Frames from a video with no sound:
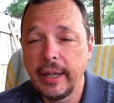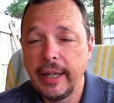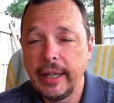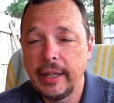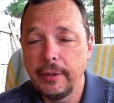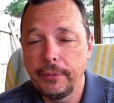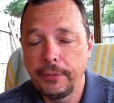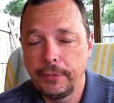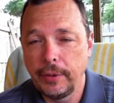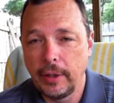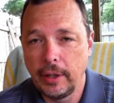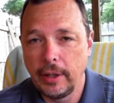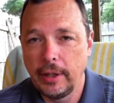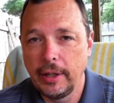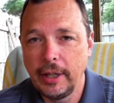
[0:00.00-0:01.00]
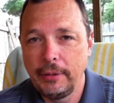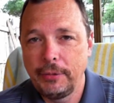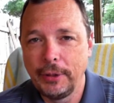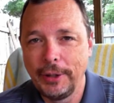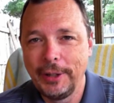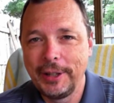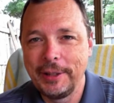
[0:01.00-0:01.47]
read if
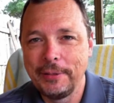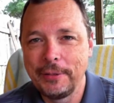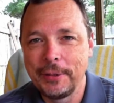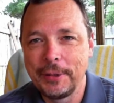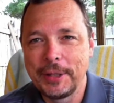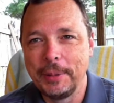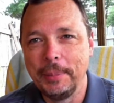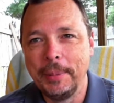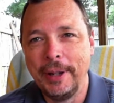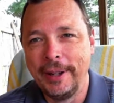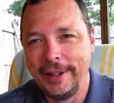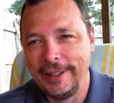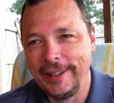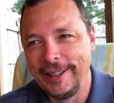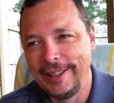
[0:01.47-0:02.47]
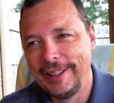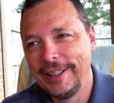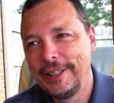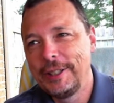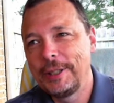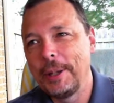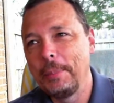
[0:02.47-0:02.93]
you're looking for
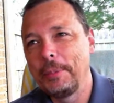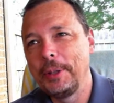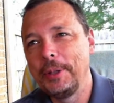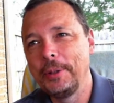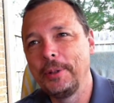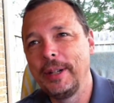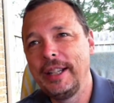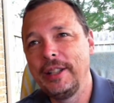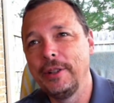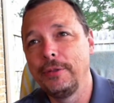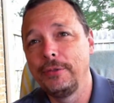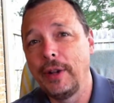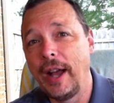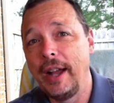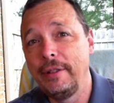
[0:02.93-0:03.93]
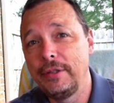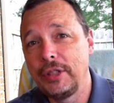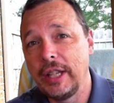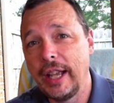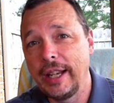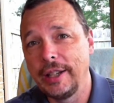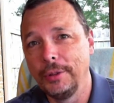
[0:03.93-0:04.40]
something to read, The 5
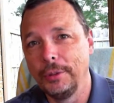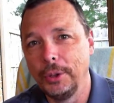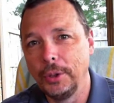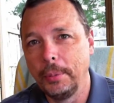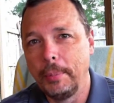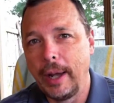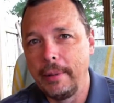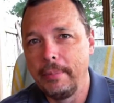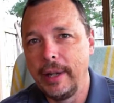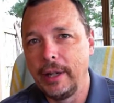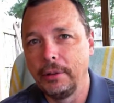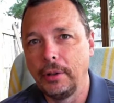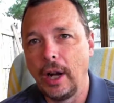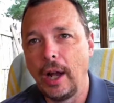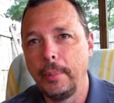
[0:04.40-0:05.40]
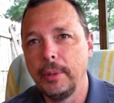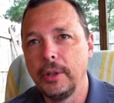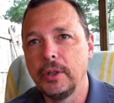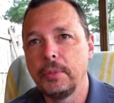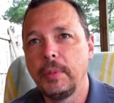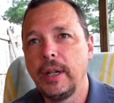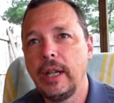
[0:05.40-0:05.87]
Second Rule by Mel
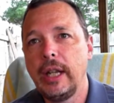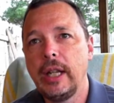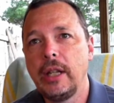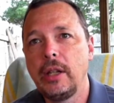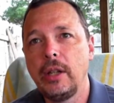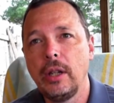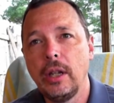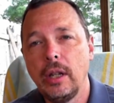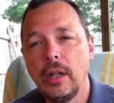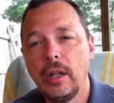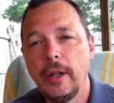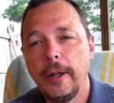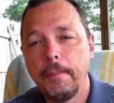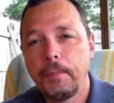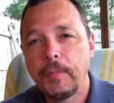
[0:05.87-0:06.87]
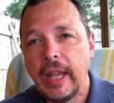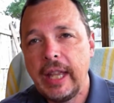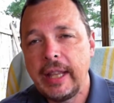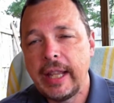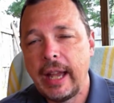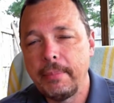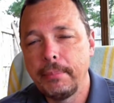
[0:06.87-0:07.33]
Robbins. But in
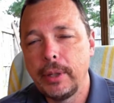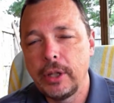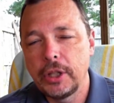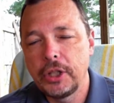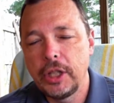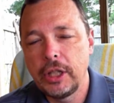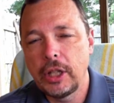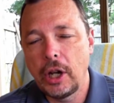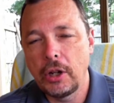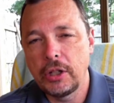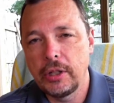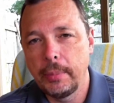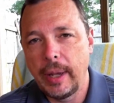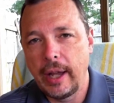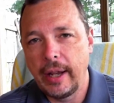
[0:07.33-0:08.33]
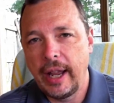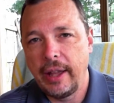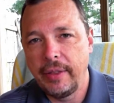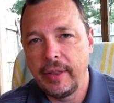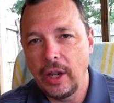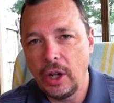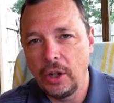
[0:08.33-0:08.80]
that book, she talks about
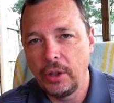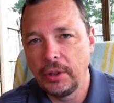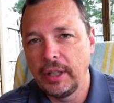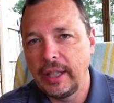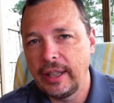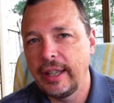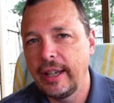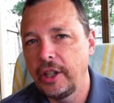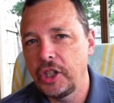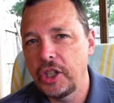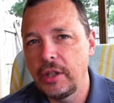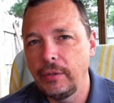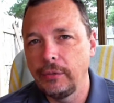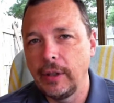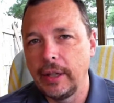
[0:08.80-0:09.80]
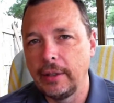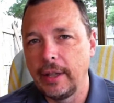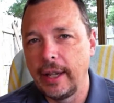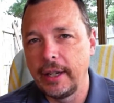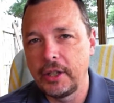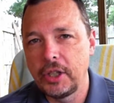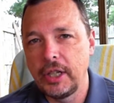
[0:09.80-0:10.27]
how the only thing she
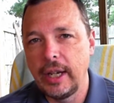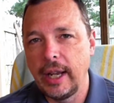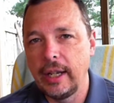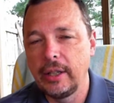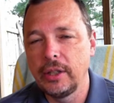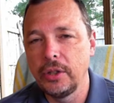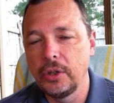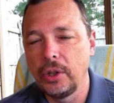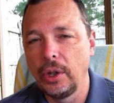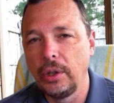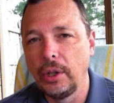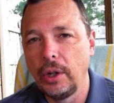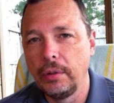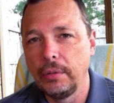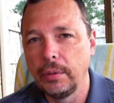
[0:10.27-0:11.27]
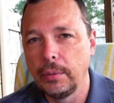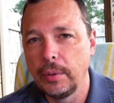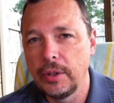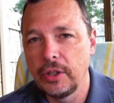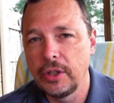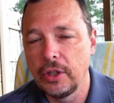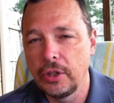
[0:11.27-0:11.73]
felt like she had control over
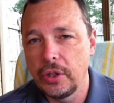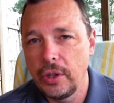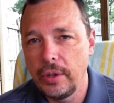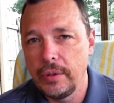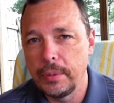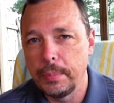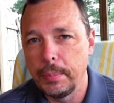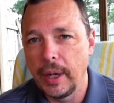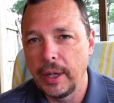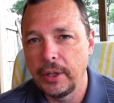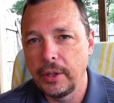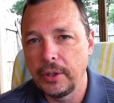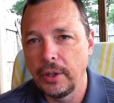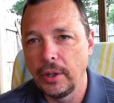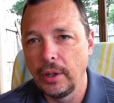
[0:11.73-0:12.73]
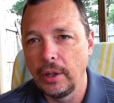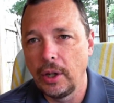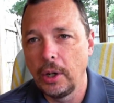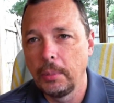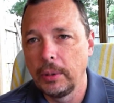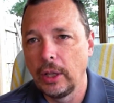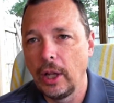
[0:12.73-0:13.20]
was the snooze button on her
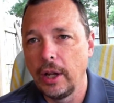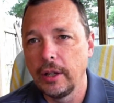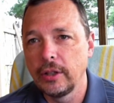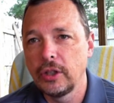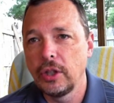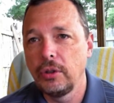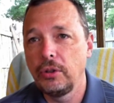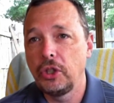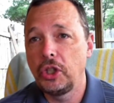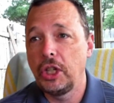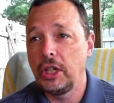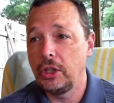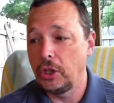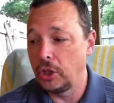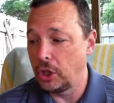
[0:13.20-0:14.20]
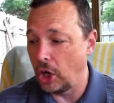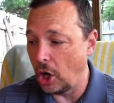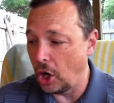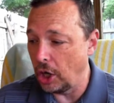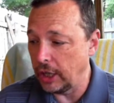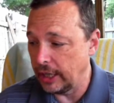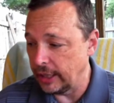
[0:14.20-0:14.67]
alarm clock. So she
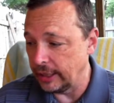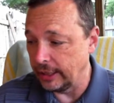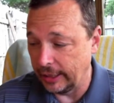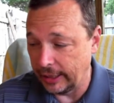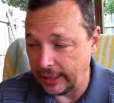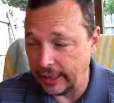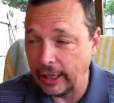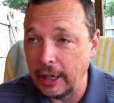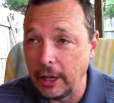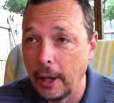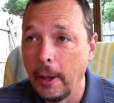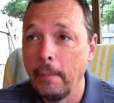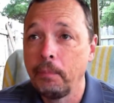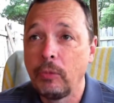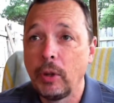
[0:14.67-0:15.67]
doggedly